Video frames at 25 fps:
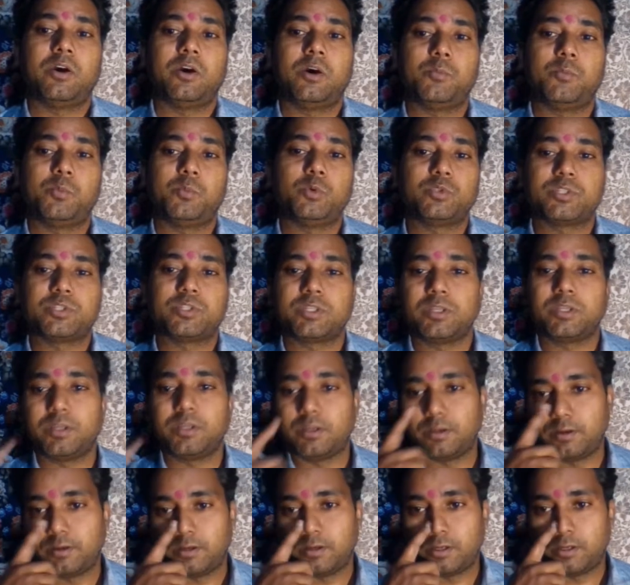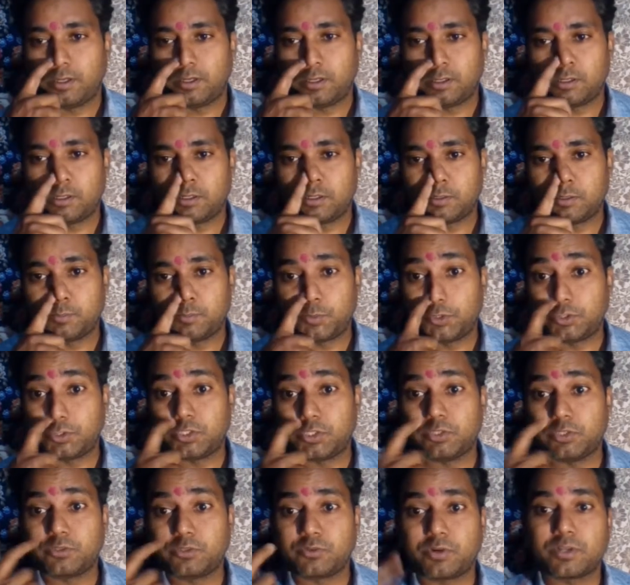Opposing
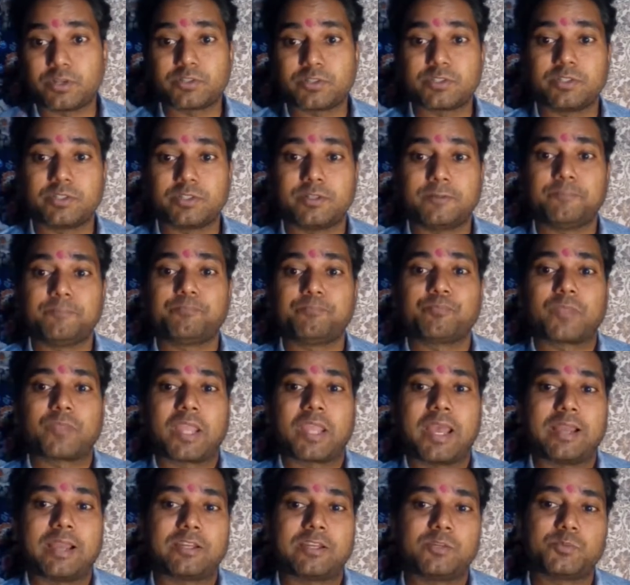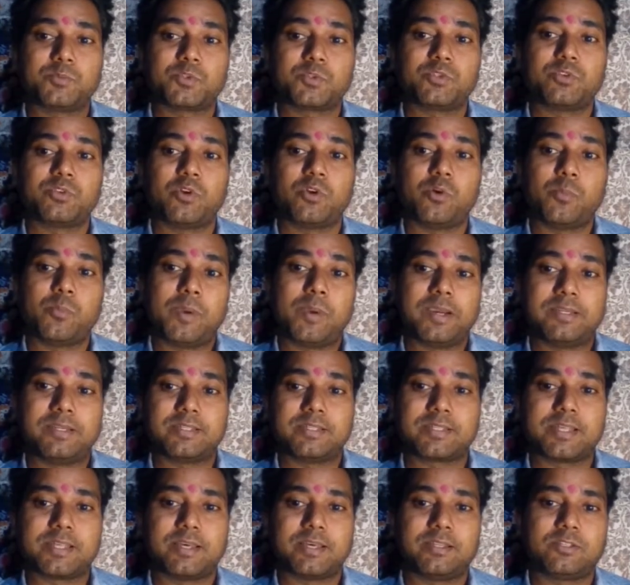Bertrand Russell, Jakobson
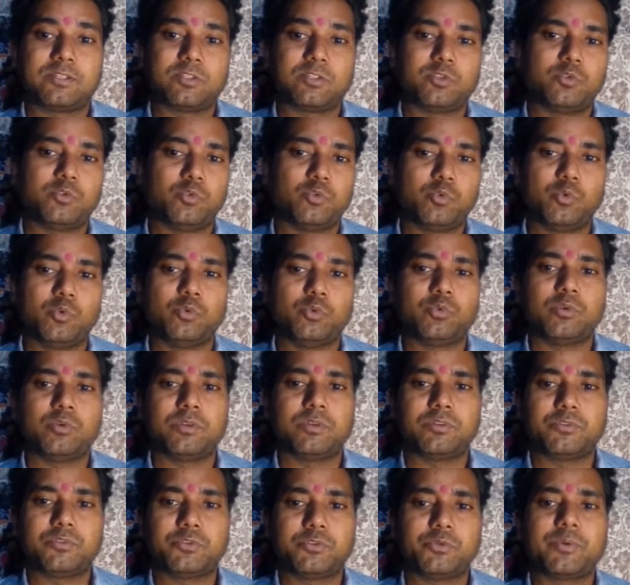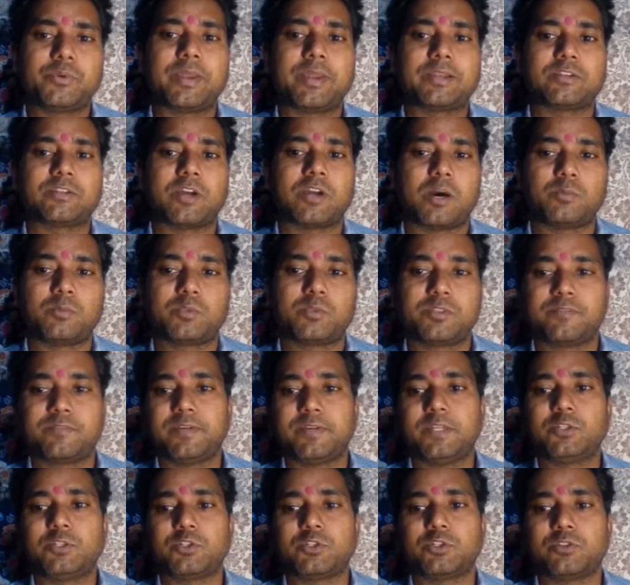opines that no direct
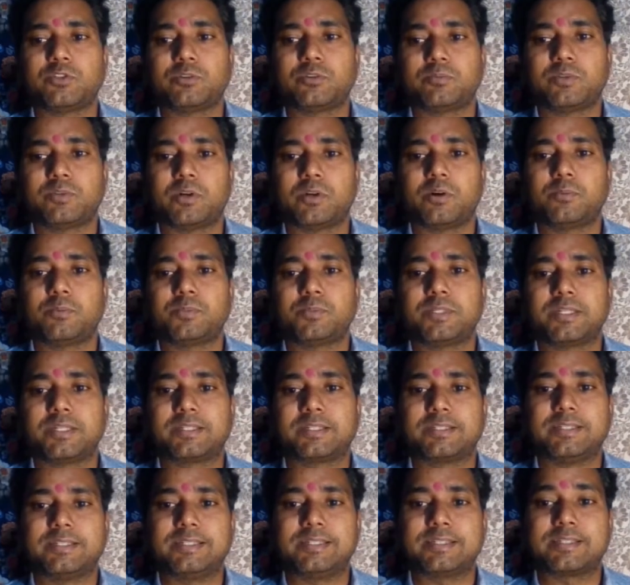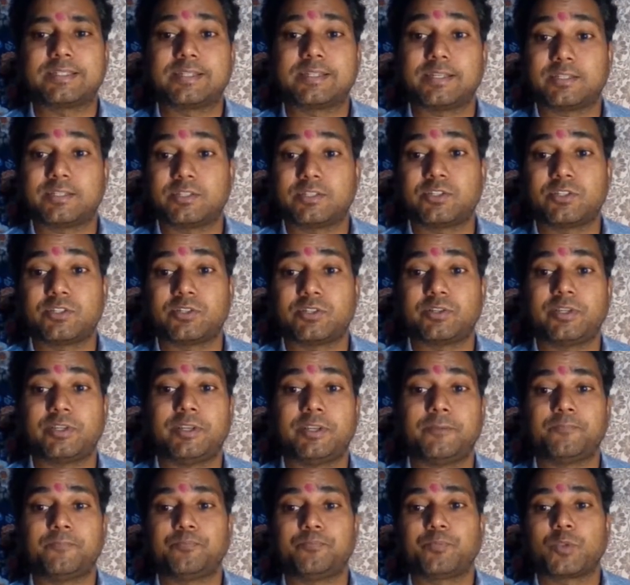observation of the object is
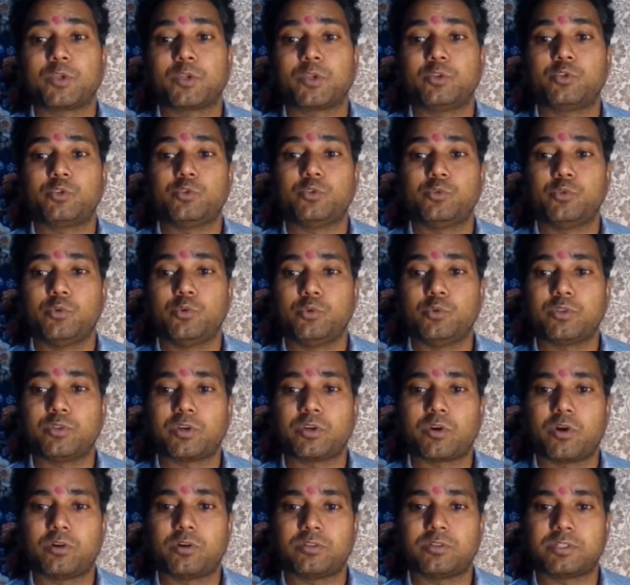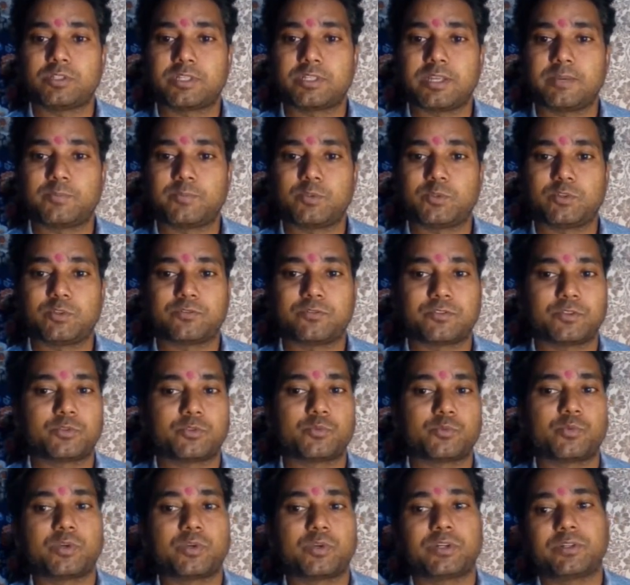necessary to know the concept of
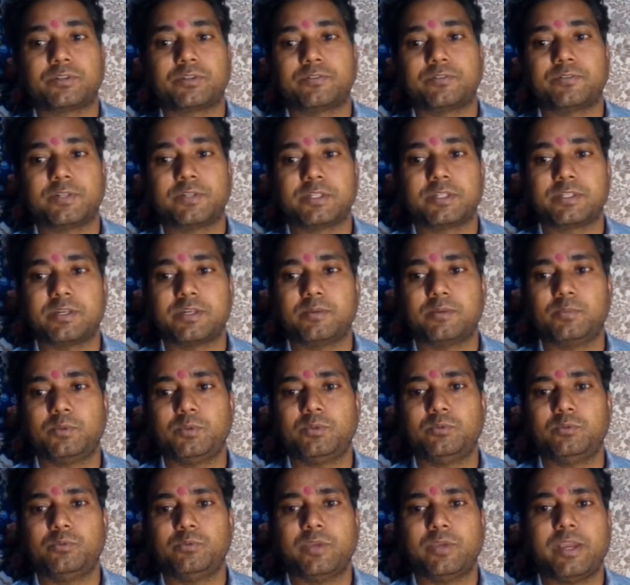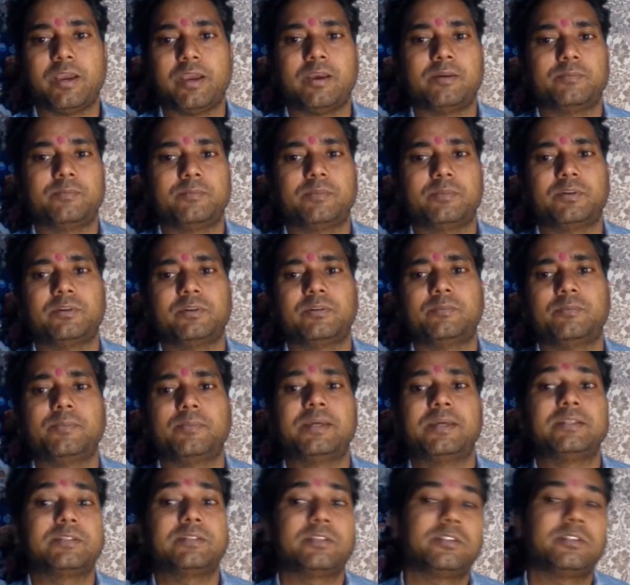such word. For example, we have a
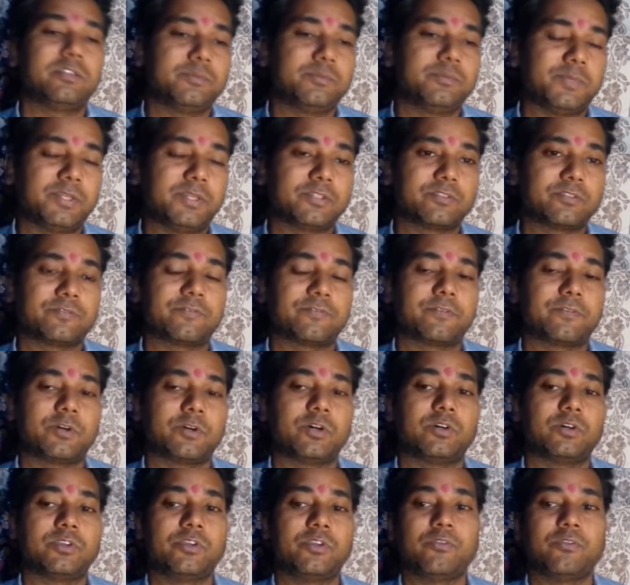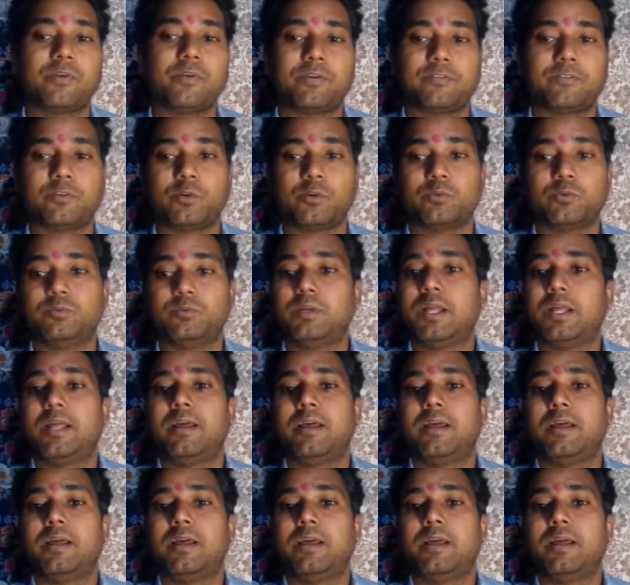mental image of a UFO,